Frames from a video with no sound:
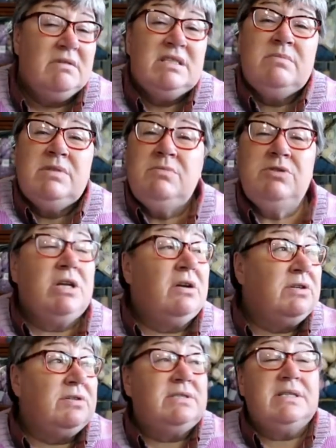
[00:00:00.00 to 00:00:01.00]
sometimes you
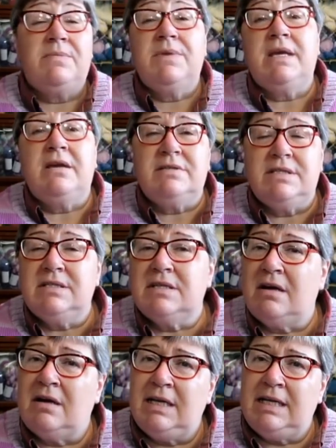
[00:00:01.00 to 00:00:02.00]
go and do something else
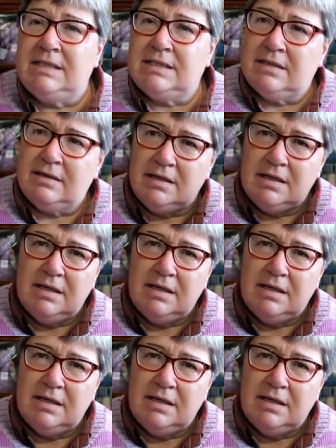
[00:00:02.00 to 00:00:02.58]
entirely to,